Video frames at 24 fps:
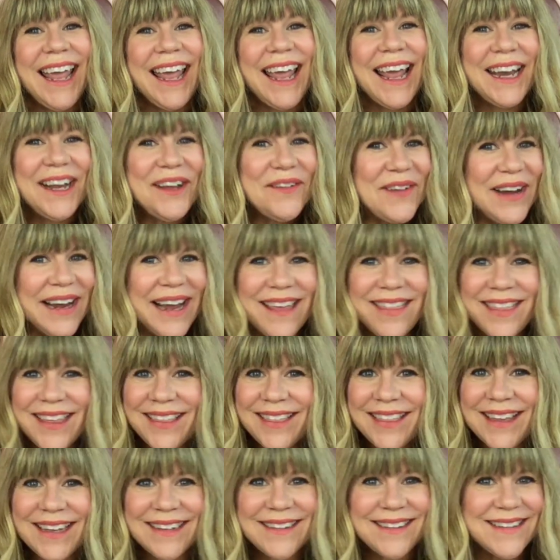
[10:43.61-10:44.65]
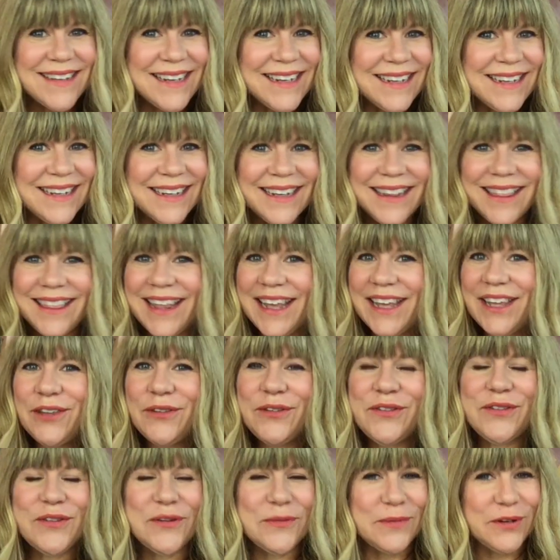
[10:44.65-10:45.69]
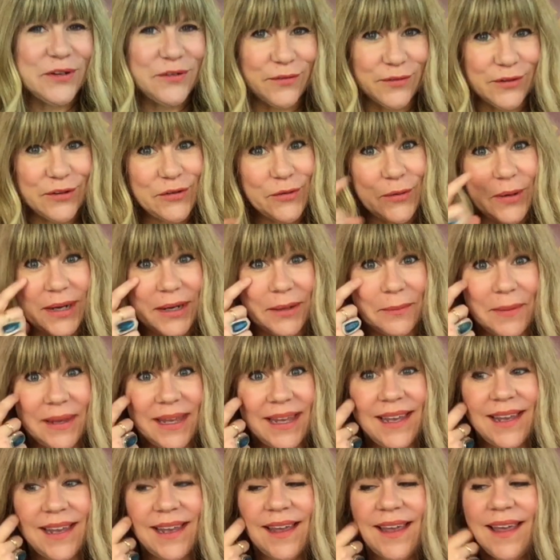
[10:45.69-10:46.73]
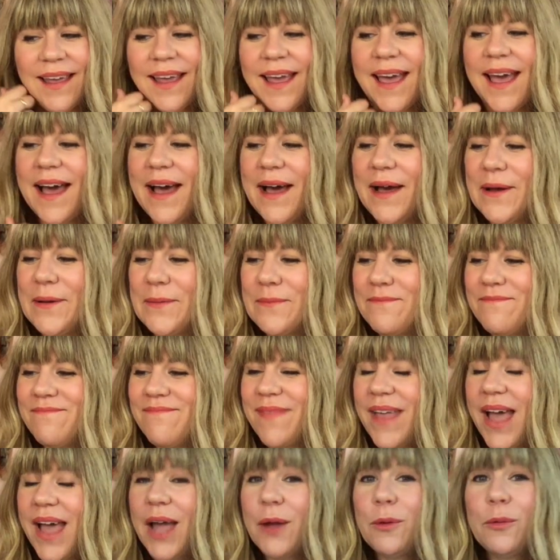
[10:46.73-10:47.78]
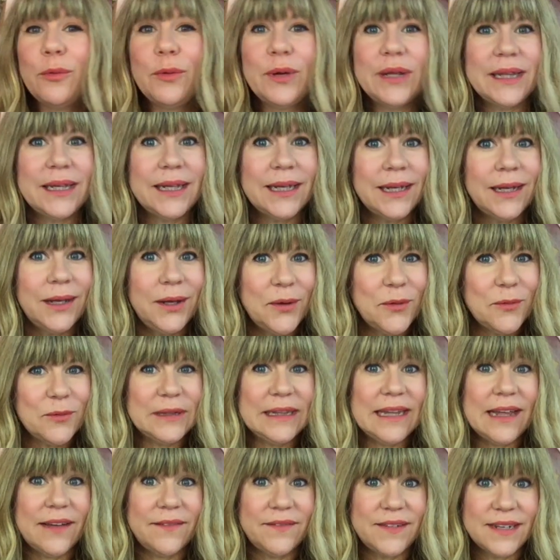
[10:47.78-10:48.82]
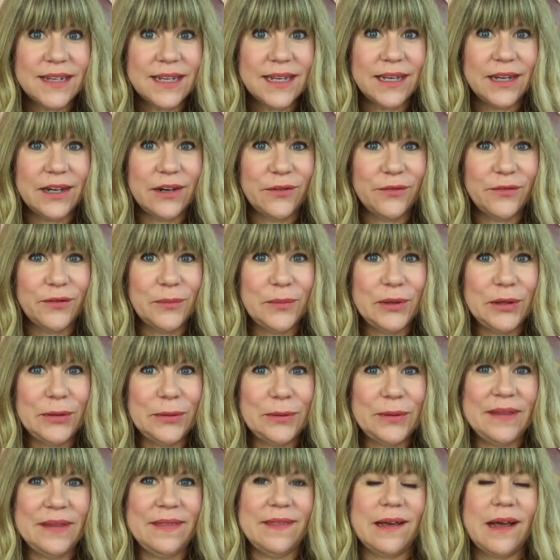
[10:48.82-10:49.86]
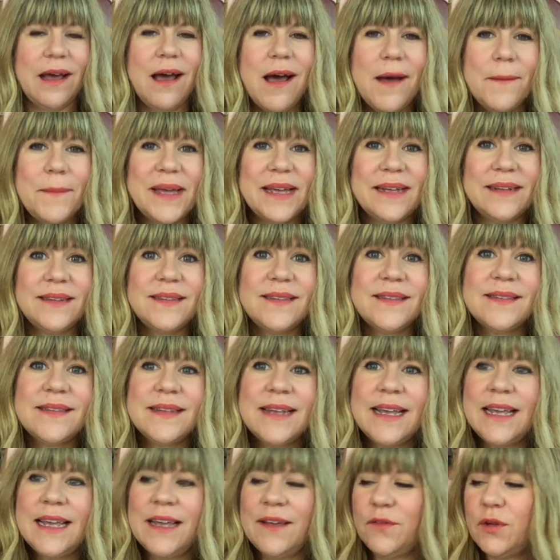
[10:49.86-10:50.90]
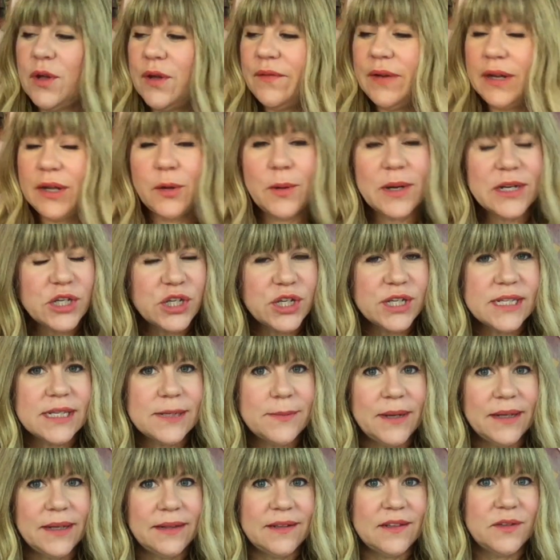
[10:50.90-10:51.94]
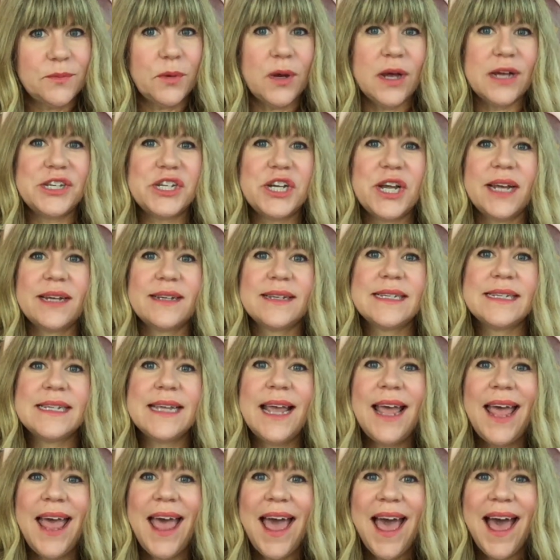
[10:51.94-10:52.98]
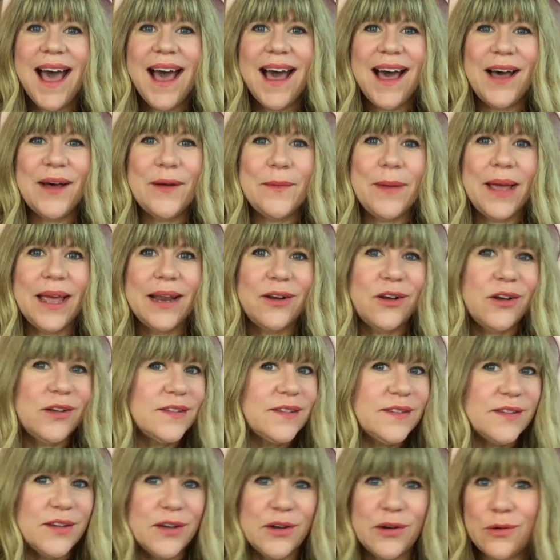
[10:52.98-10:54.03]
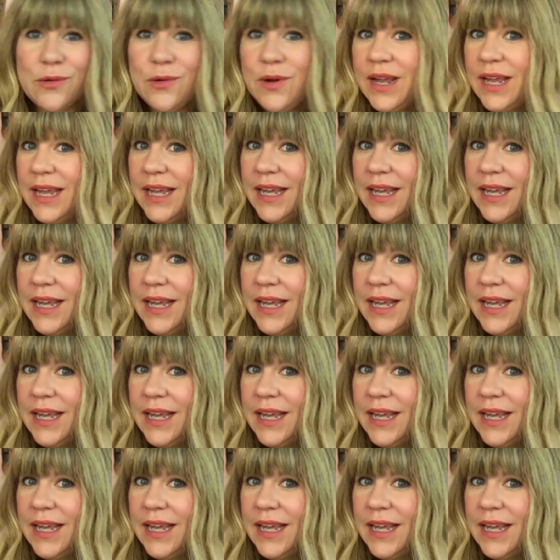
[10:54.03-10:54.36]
Anyway, I think that's it. Thank you so much for joining me. I really would love to hear from you in the comments if you have any questions about this project. And also,